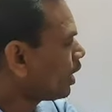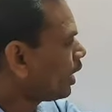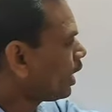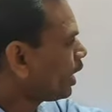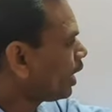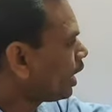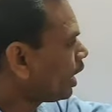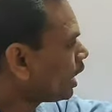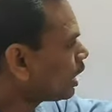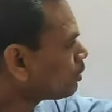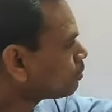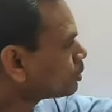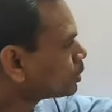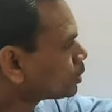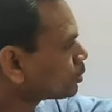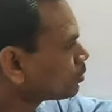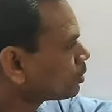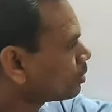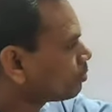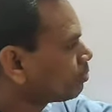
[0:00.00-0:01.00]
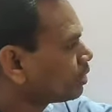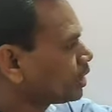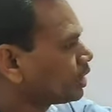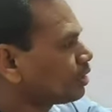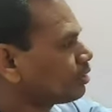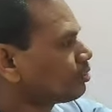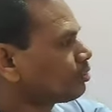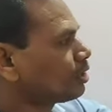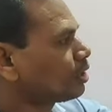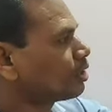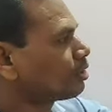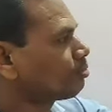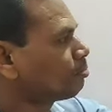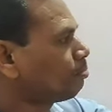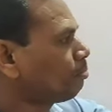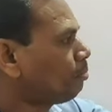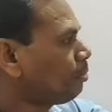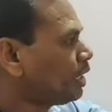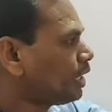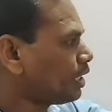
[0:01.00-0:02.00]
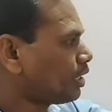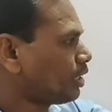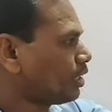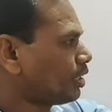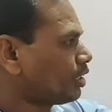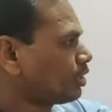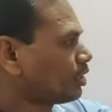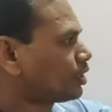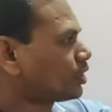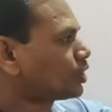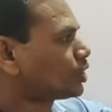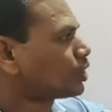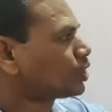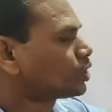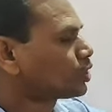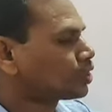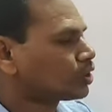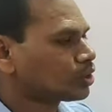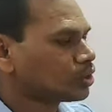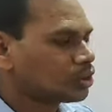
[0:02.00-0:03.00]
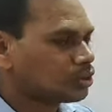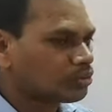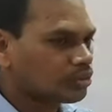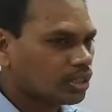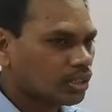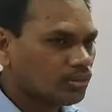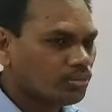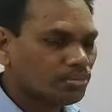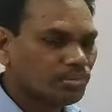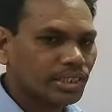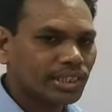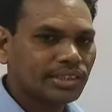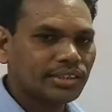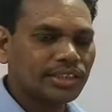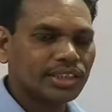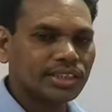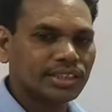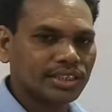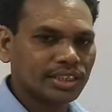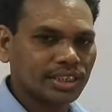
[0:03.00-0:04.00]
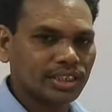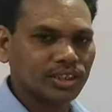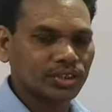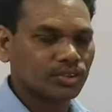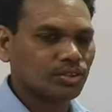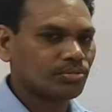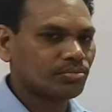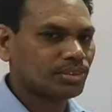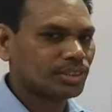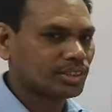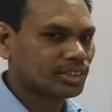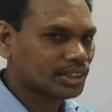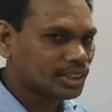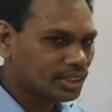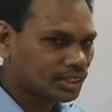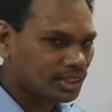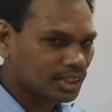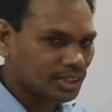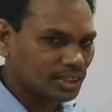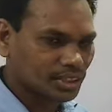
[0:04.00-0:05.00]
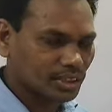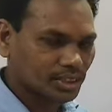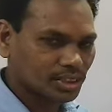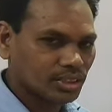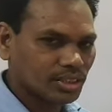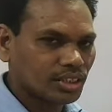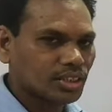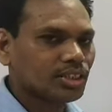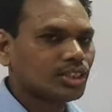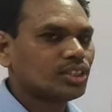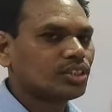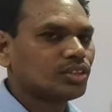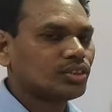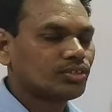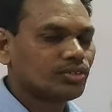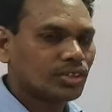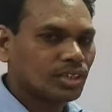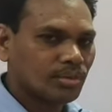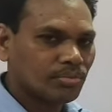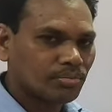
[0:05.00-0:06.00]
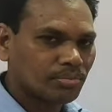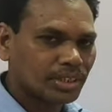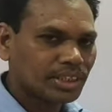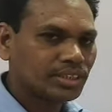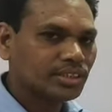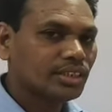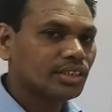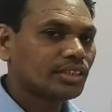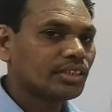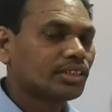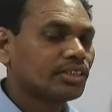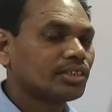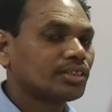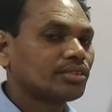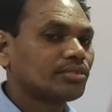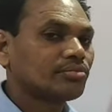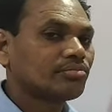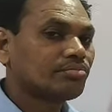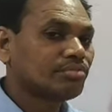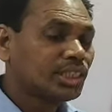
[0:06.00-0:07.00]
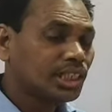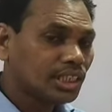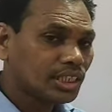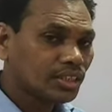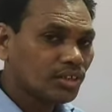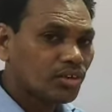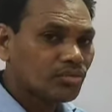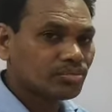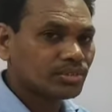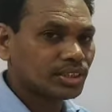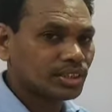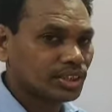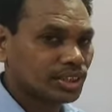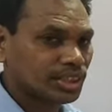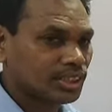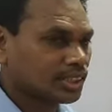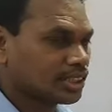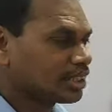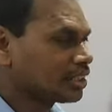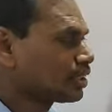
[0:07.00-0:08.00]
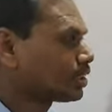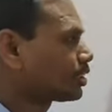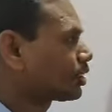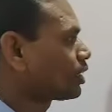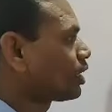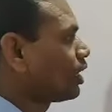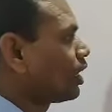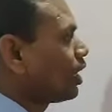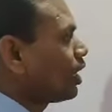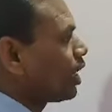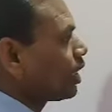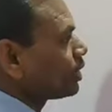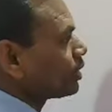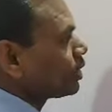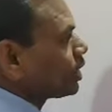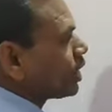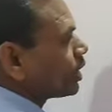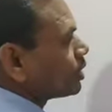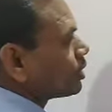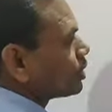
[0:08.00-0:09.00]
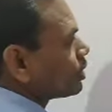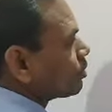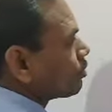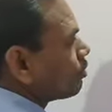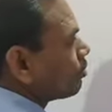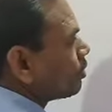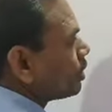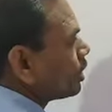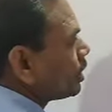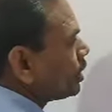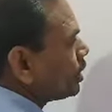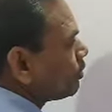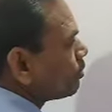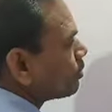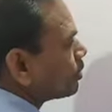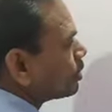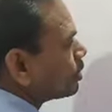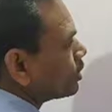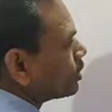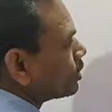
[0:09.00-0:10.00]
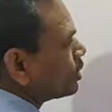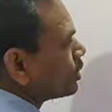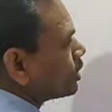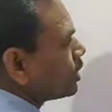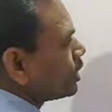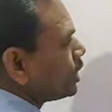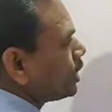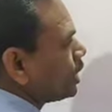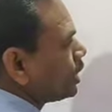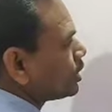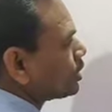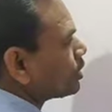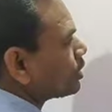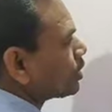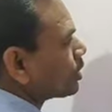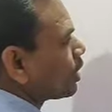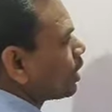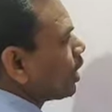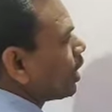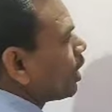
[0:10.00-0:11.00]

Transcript: helps to the main verb play to complete the sense of the sentence, to complete the meaning of the sentence, and that's very word is